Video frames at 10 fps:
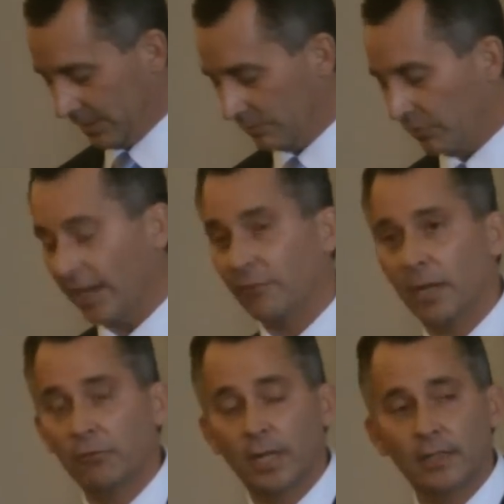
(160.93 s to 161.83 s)
I'm proud
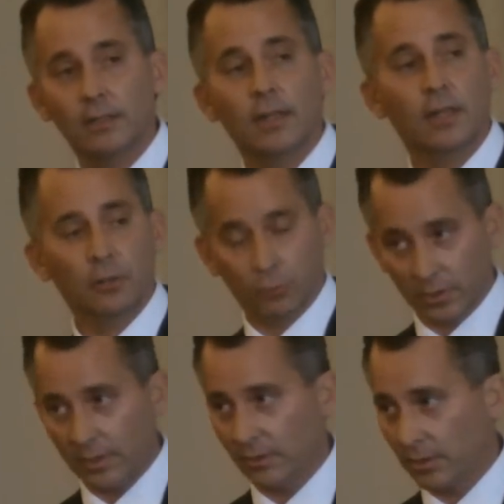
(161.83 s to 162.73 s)
of my record
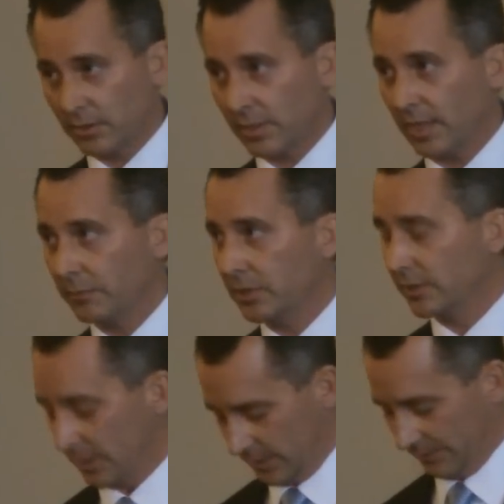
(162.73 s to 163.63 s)
working alongside
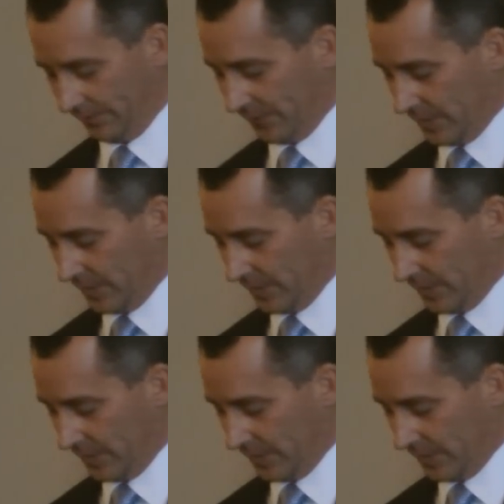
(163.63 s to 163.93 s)
Bill Young.